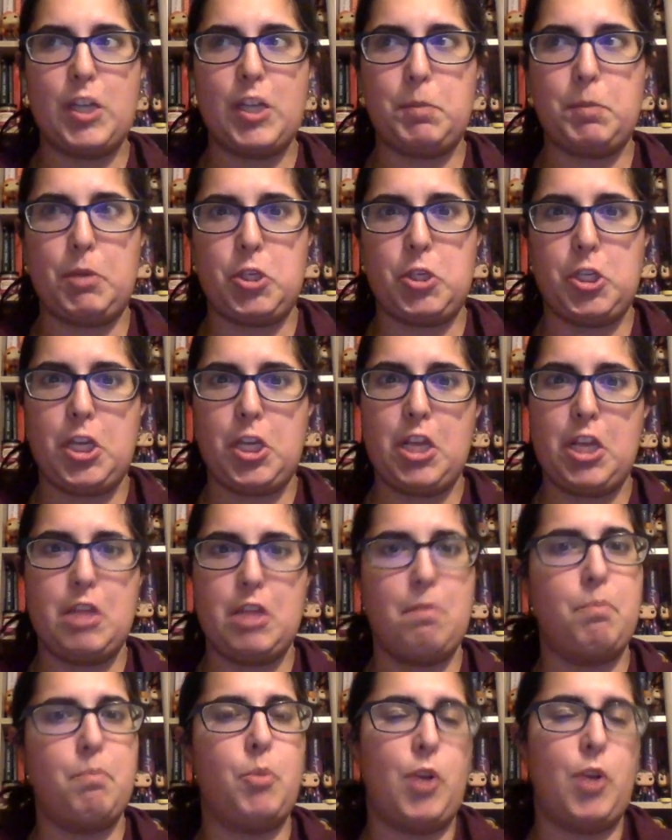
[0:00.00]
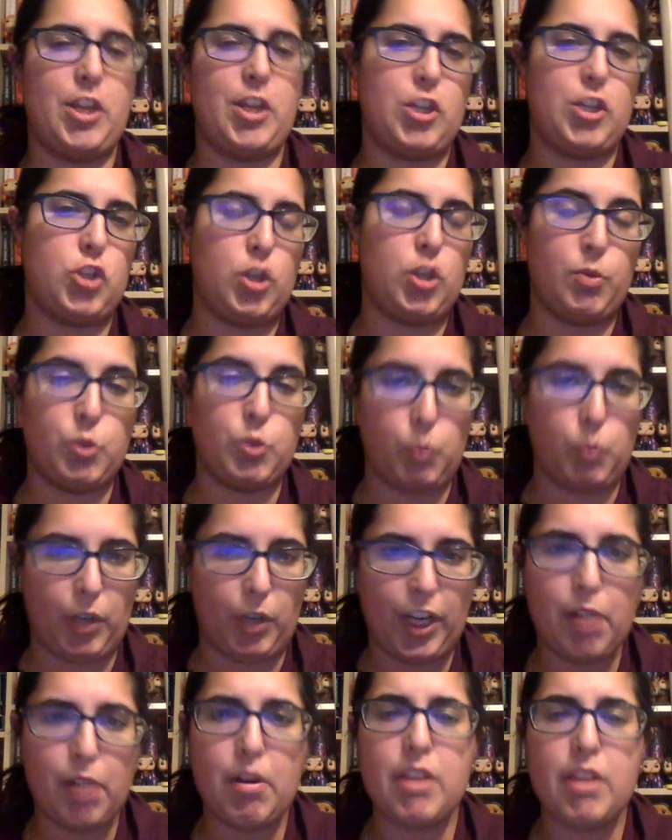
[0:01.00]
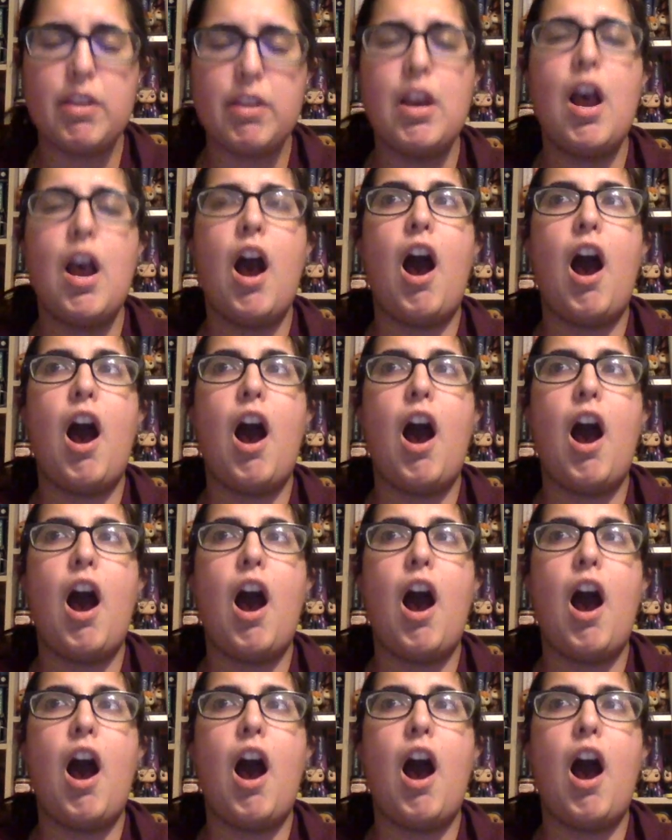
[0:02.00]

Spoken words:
especially the boy that she was working with.